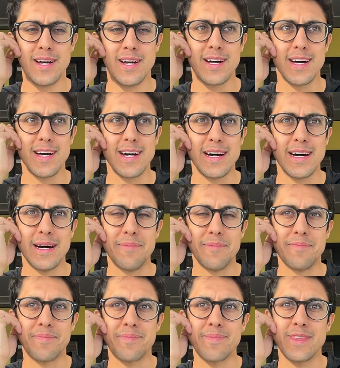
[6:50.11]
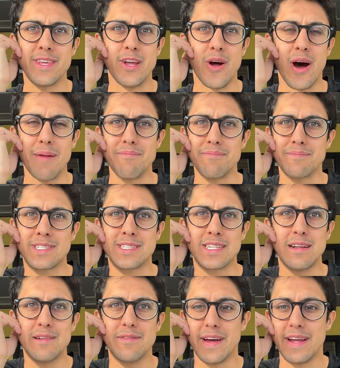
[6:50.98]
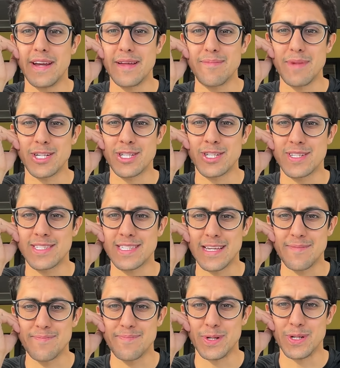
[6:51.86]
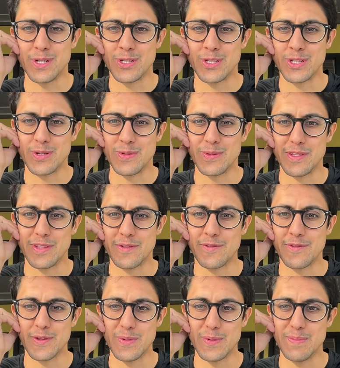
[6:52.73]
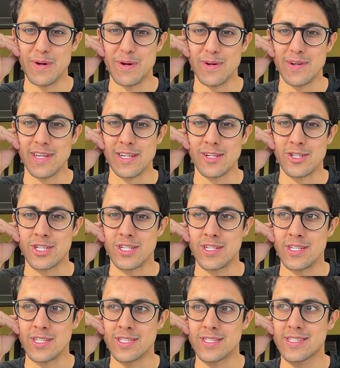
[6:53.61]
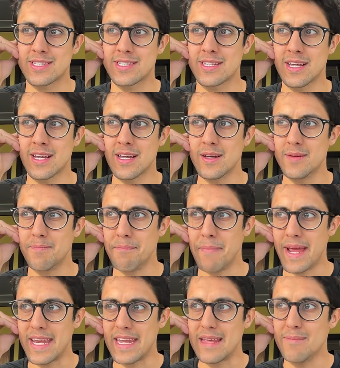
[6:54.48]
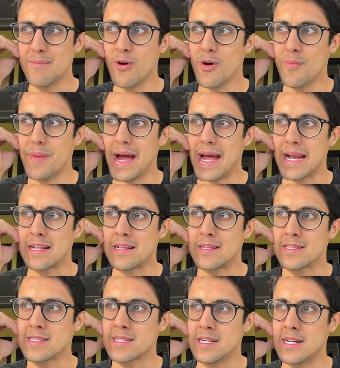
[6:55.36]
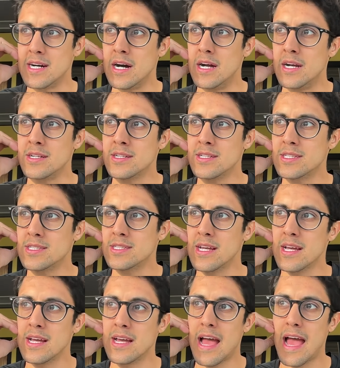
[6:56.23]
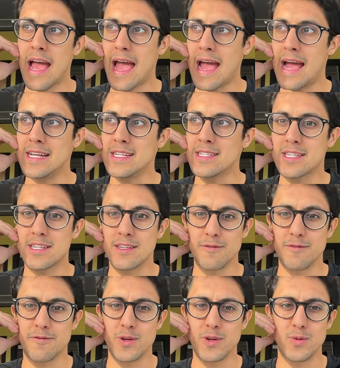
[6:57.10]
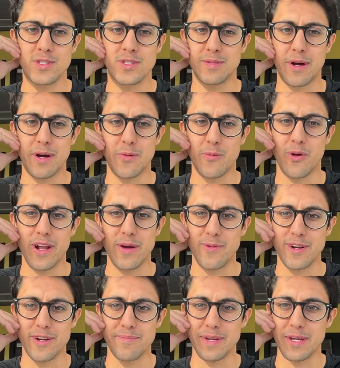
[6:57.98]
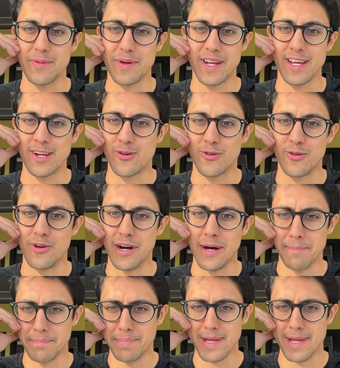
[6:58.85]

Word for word: Uh, you know, I'm still very much the same person with a few more interests, many more battle scars, as confused about what I want to be when I grow up.